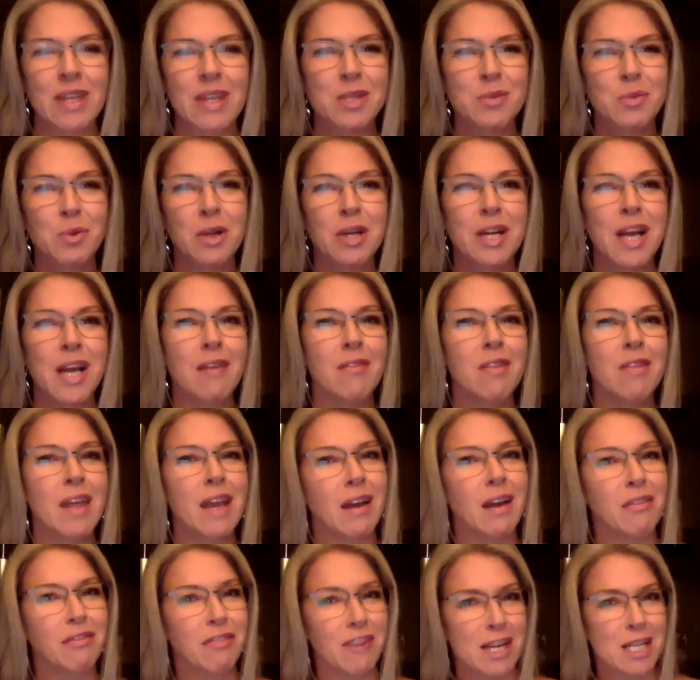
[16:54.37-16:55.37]
is we're going to have
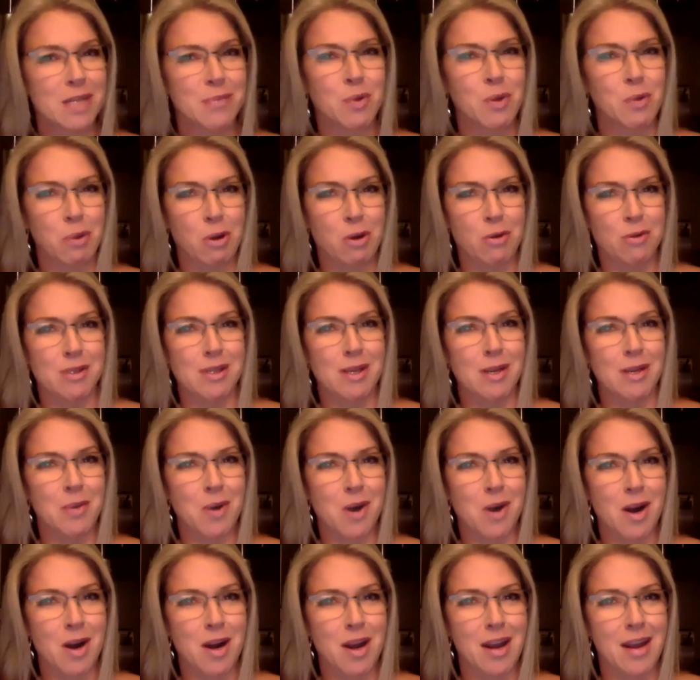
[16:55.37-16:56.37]
like a Facebook posting
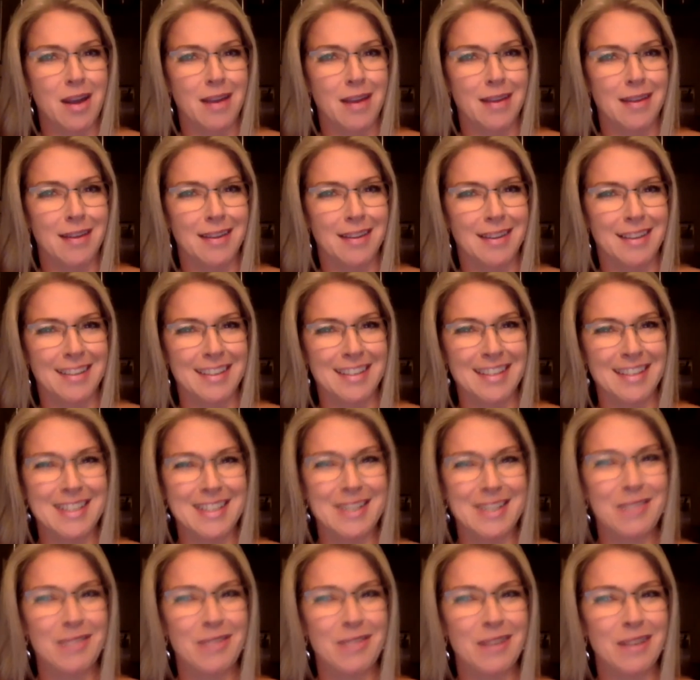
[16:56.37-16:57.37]
party. Does that
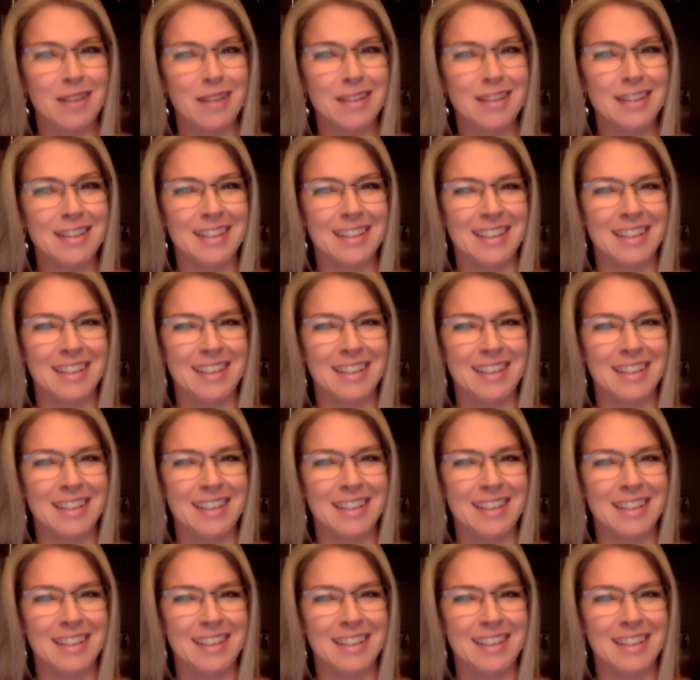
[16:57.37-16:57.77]
sound fun?